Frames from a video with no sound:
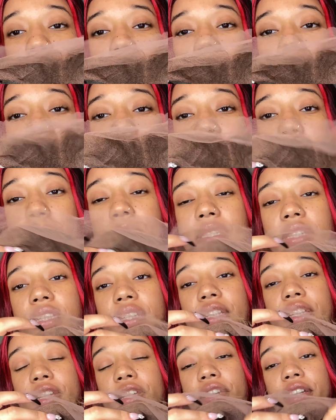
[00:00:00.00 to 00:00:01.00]
clips in
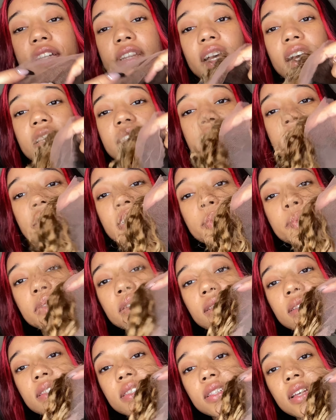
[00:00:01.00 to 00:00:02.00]
there, has clips
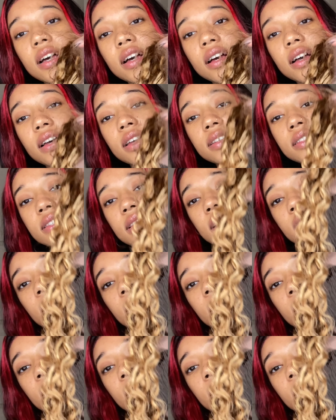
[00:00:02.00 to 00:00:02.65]
on the sides,